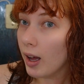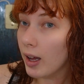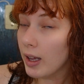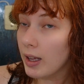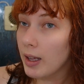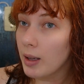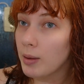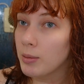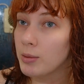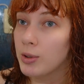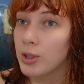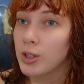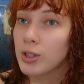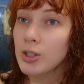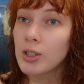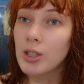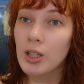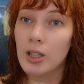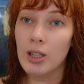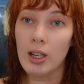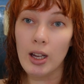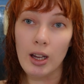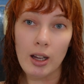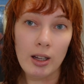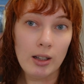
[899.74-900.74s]
I am just
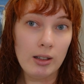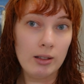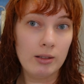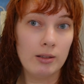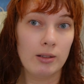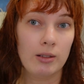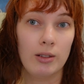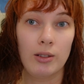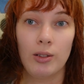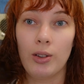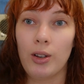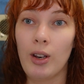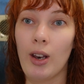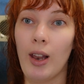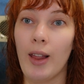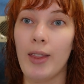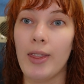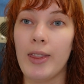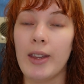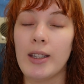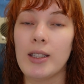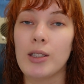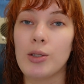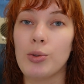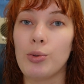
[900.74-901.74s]
gonna let
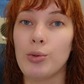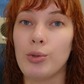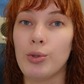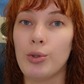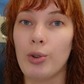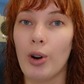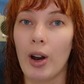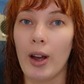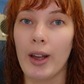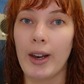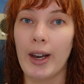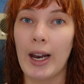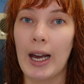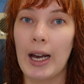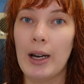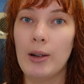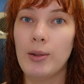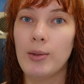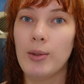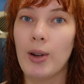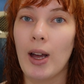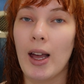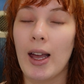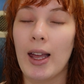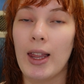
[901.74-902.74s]
this all dry now,
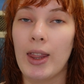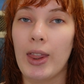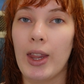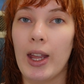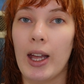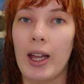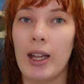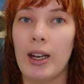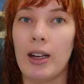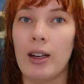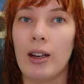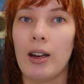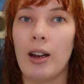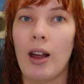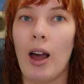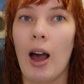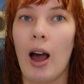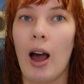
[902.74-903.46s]
and then